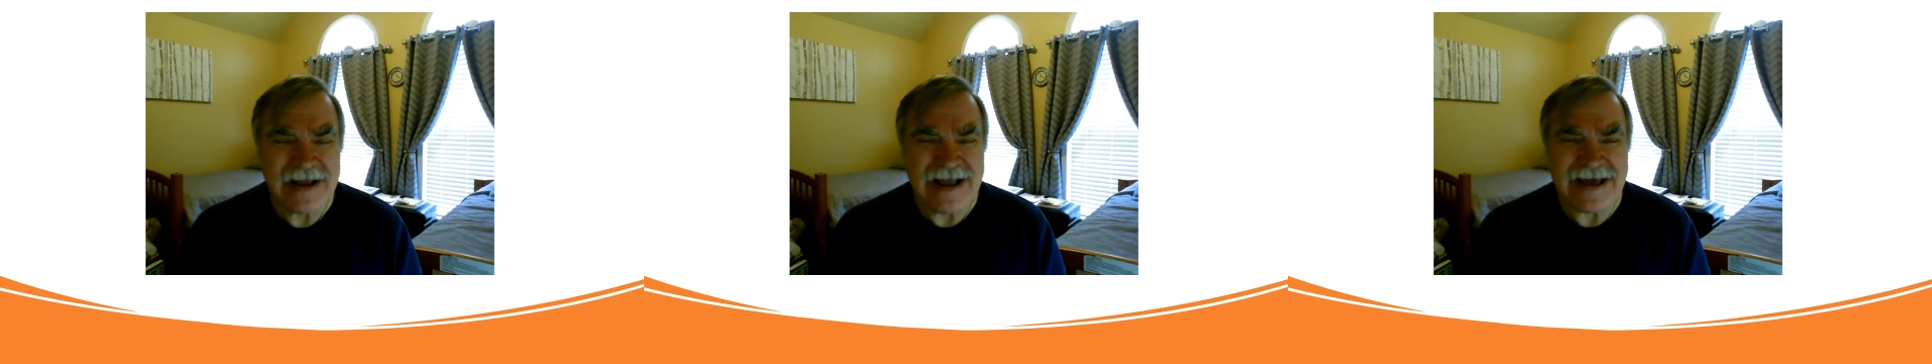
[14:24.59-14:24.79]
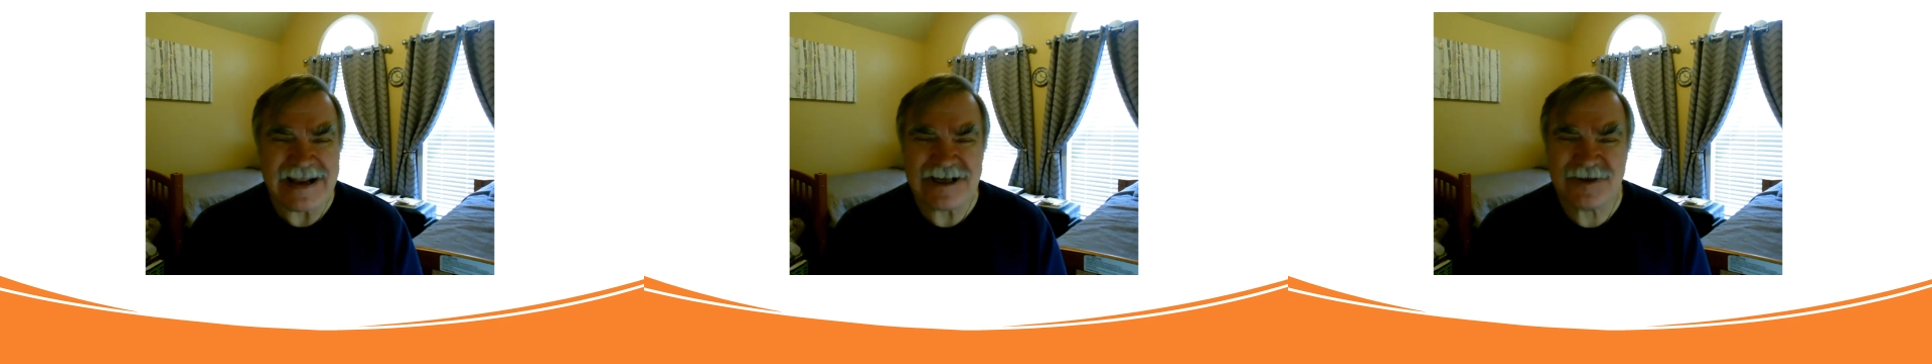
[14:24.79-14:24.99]

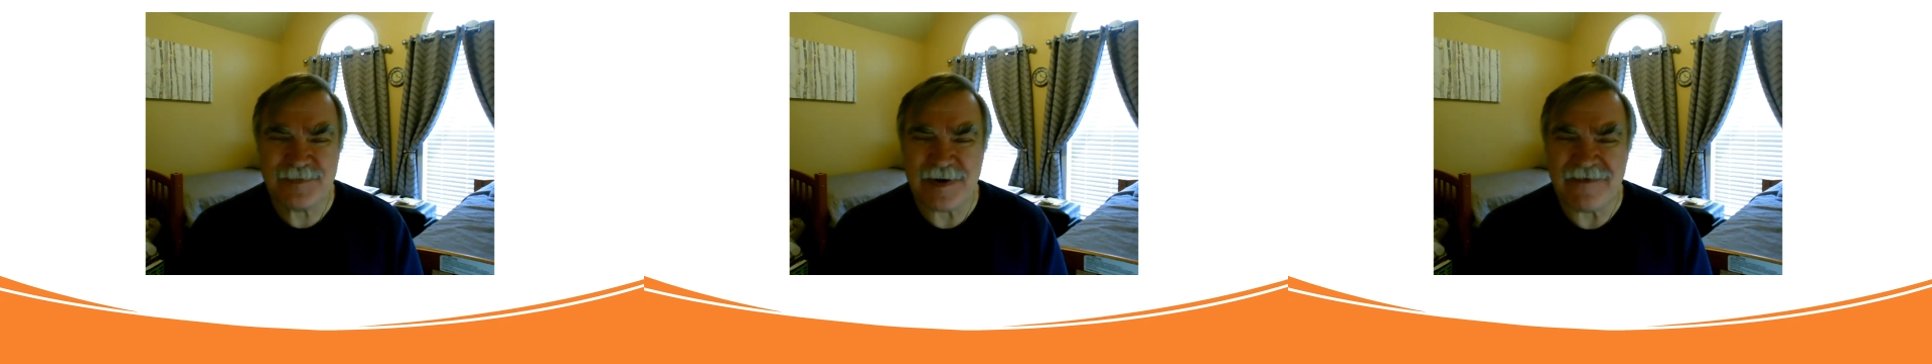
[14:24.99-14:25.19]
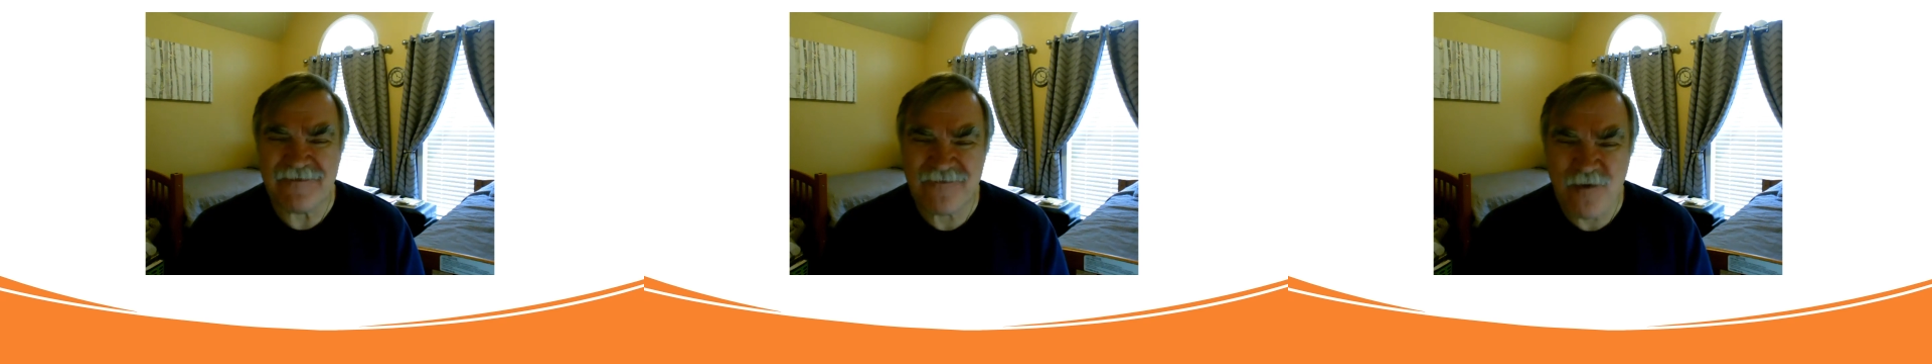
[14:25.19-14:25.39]
And he
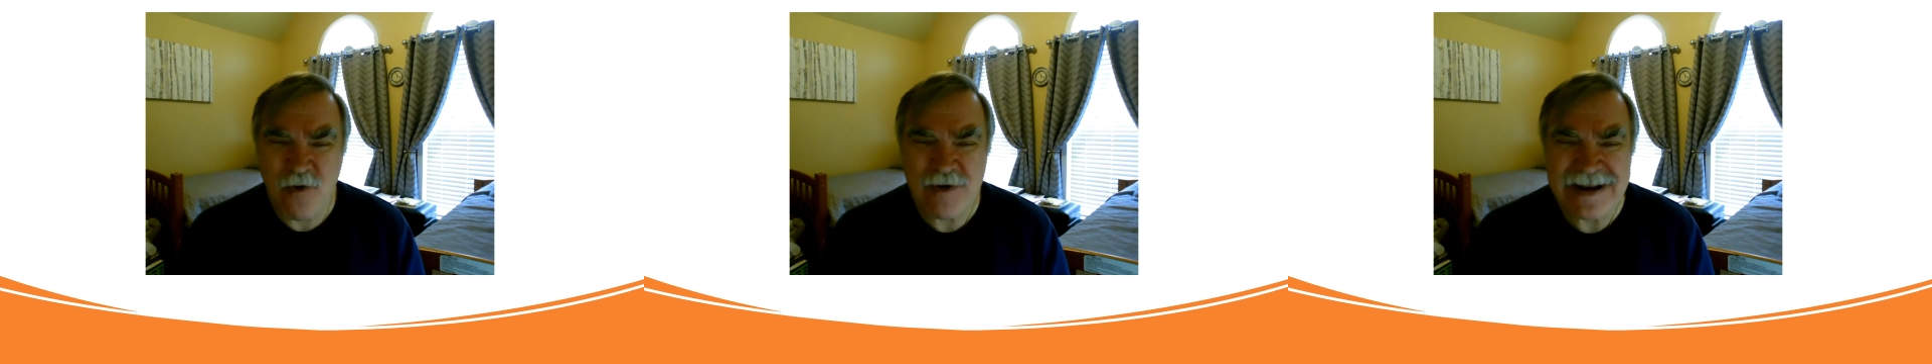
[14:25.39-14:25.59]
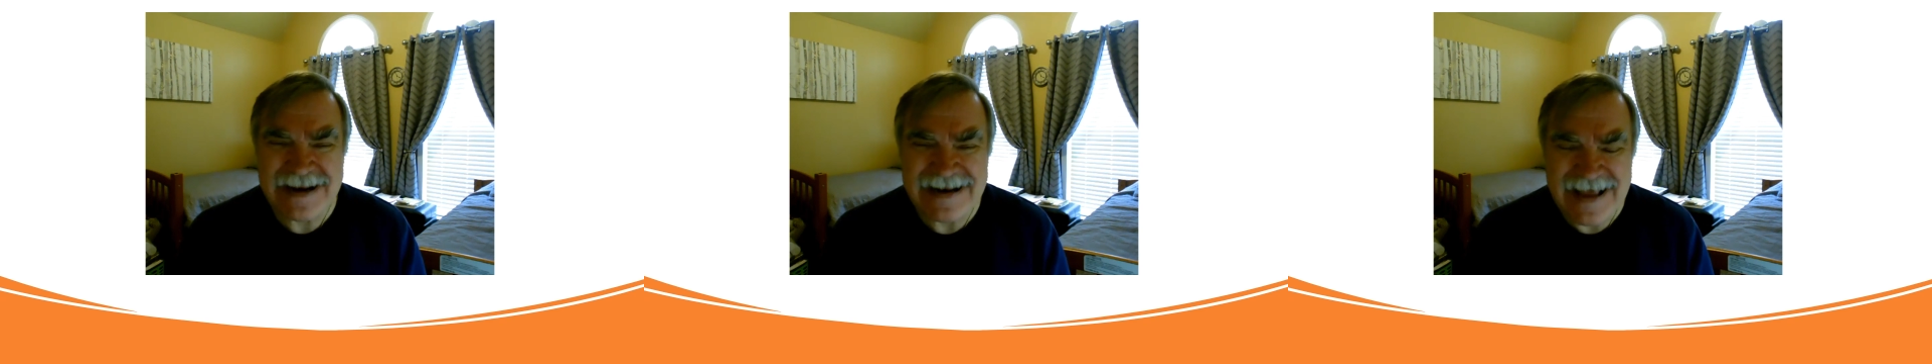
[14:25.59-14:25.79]
spent
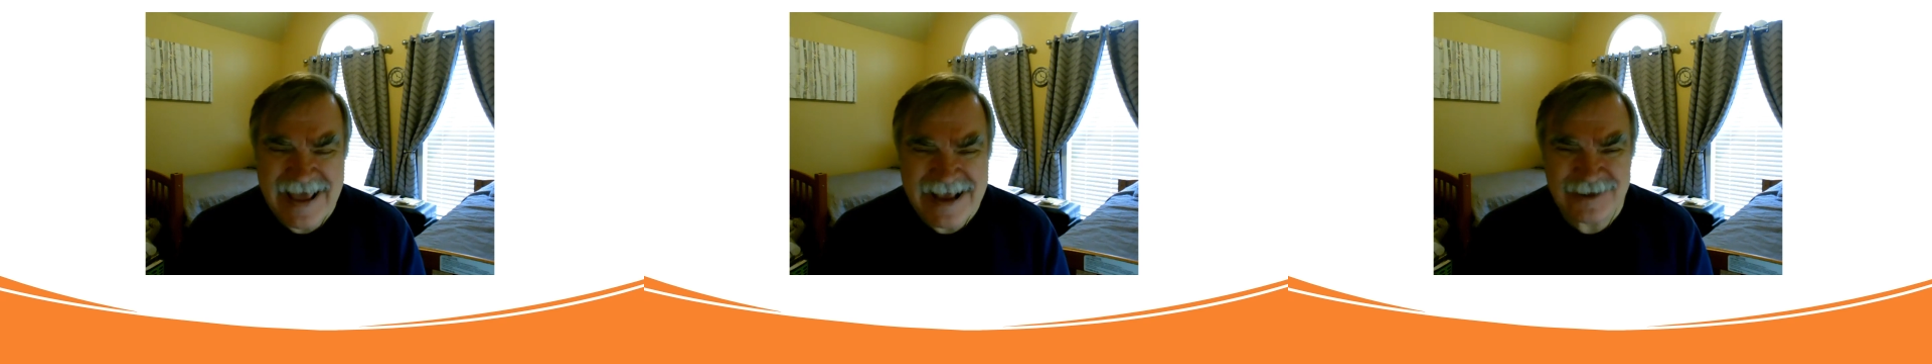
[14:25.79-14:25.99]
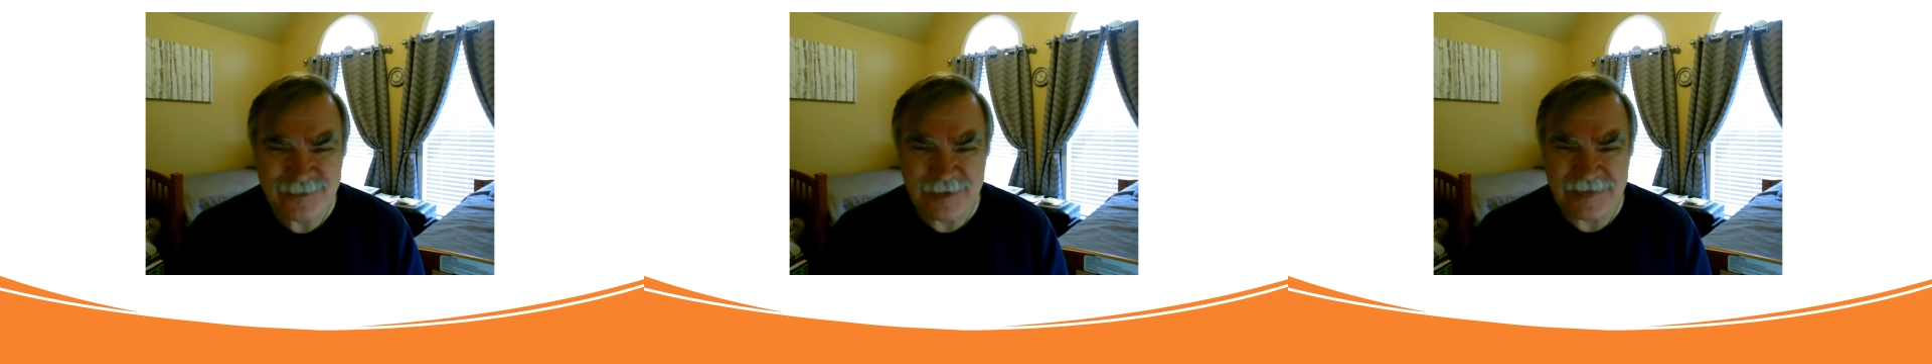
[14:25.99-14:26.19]
40
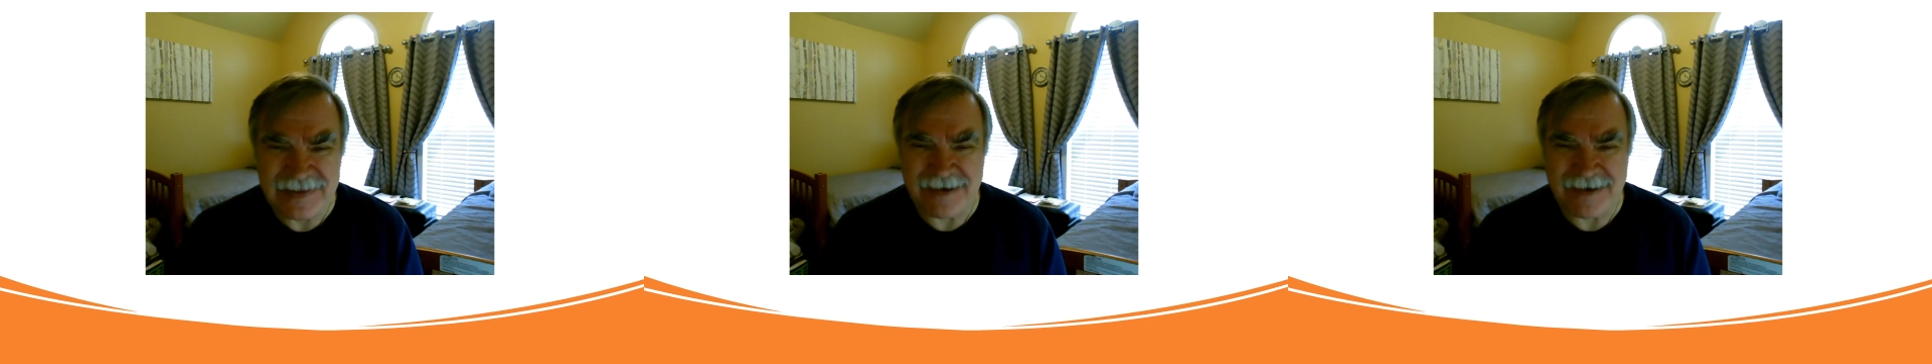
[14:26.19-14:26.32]
days with